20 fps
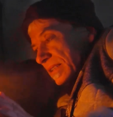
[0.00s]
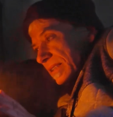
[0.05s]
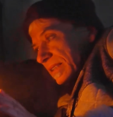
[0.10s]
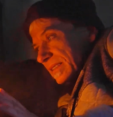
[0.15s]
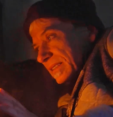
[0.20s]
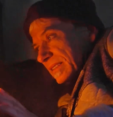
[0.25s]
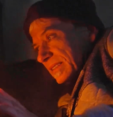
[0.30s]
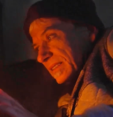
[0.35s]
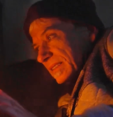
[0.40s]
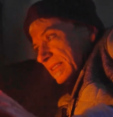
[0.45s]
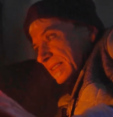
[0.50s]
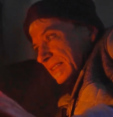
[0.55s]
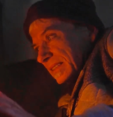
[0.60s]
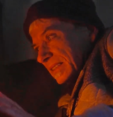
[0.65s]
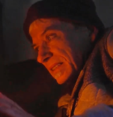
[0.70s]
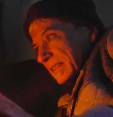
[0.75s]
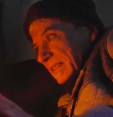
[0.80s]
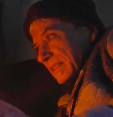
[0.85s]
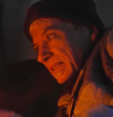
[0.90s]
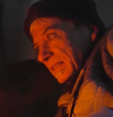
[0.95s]

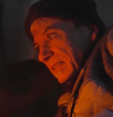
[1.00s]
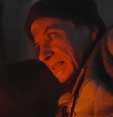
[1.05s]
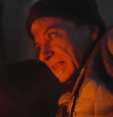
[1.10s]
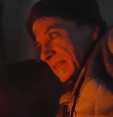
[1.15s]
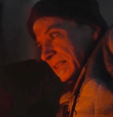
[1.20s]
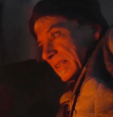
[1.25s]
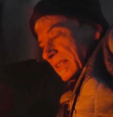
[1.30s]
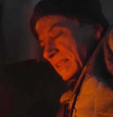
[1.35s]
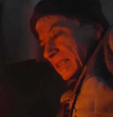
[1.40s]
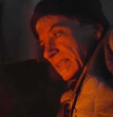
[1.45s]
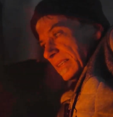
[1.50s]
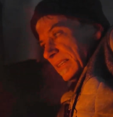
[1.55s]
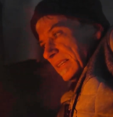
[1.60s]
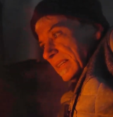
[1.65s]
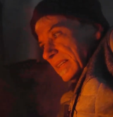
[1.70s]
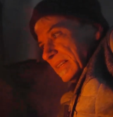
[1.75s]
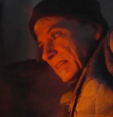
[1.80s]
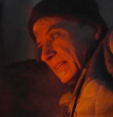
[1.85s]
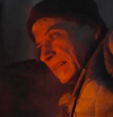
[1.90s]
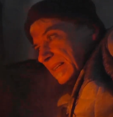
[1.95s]

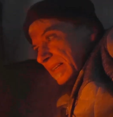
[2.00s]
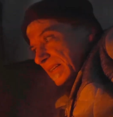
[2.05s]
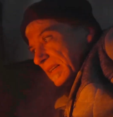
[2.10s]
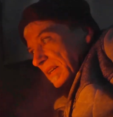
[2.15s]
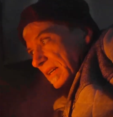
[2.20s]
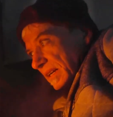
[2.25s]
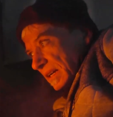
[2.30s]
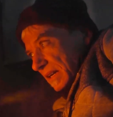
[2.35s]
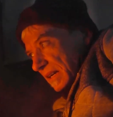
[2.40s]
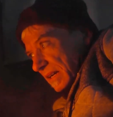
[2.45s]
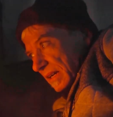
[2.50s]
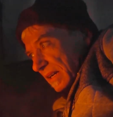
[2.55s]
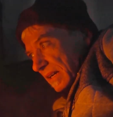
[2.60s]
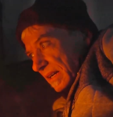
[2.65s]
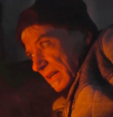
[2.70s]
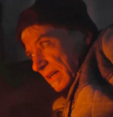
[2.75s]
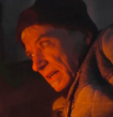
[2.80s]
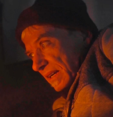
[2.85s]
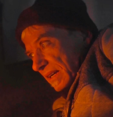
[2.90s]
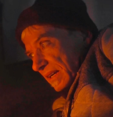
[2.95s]
(no one is talking)